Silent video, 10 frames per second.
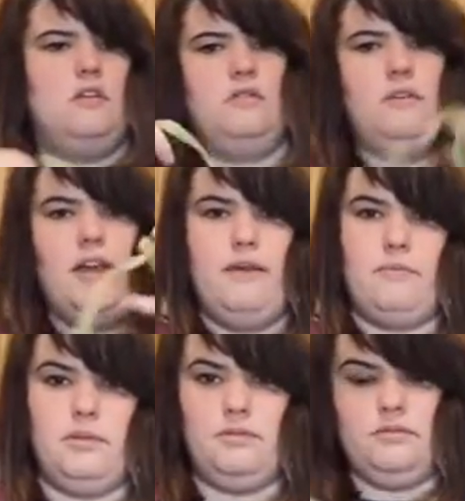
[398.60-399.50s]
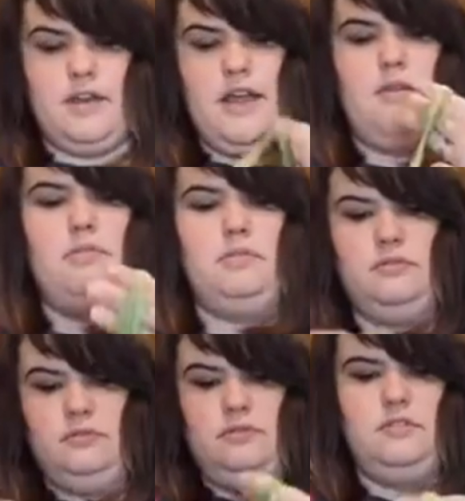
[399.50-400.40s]
wrap, wrap.
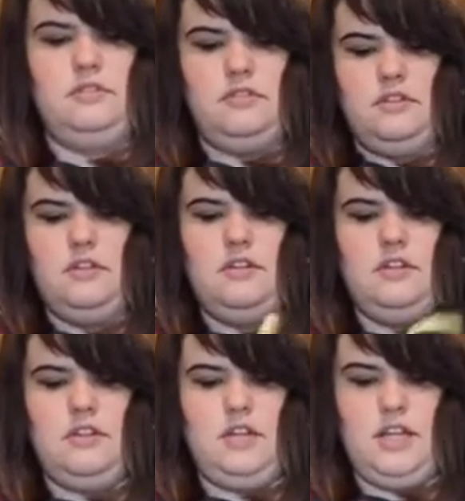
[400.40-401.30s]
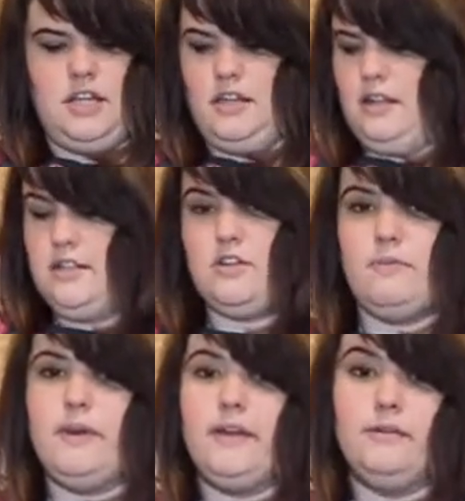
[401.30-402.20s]
And that's all
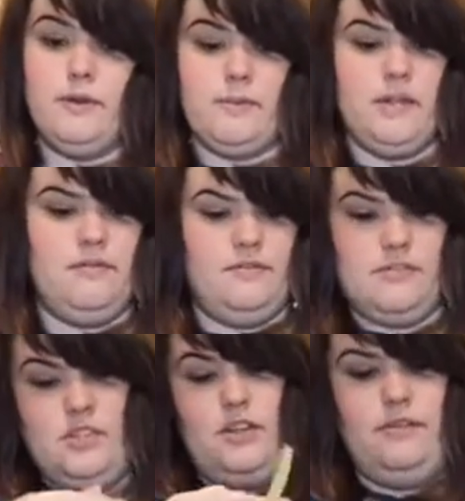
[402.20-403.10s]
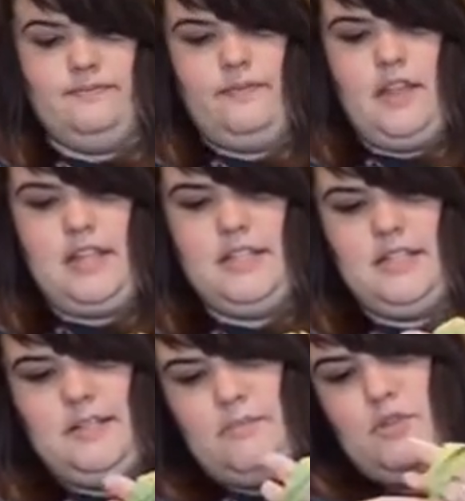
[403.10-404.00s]
my ribbon, so that's
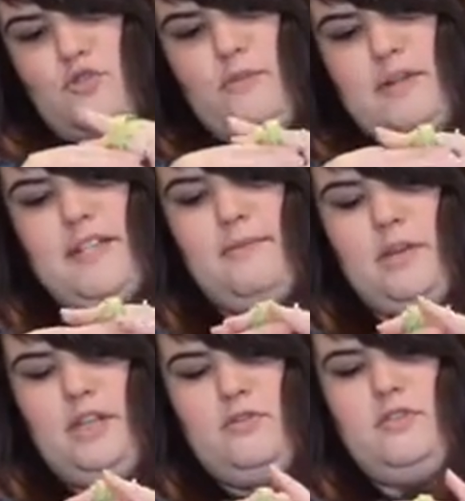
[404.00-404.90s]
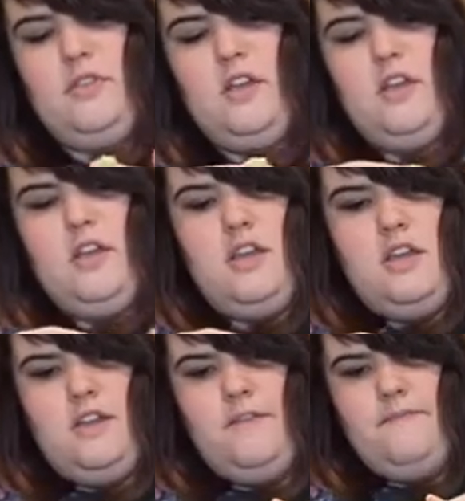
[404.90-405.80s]
as much ribbon as I'm gonna use.
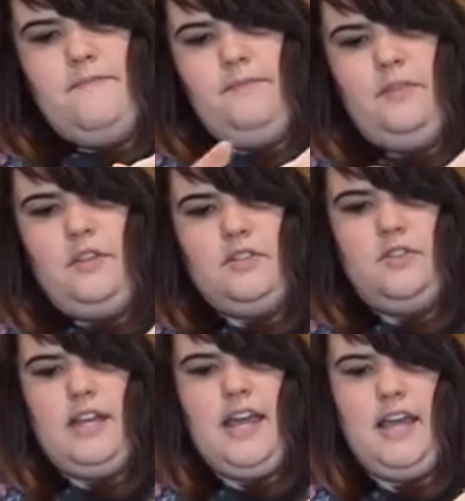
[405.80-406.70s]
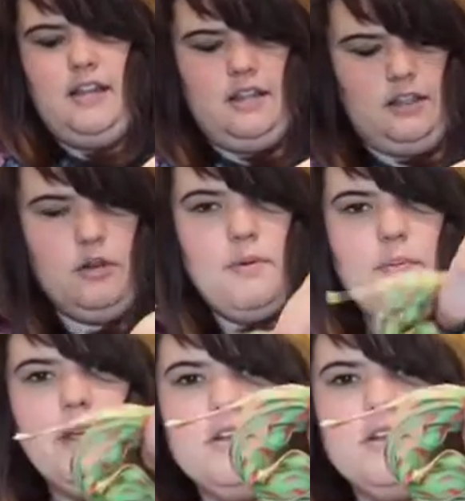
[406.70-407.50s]
So I got a little bit bigger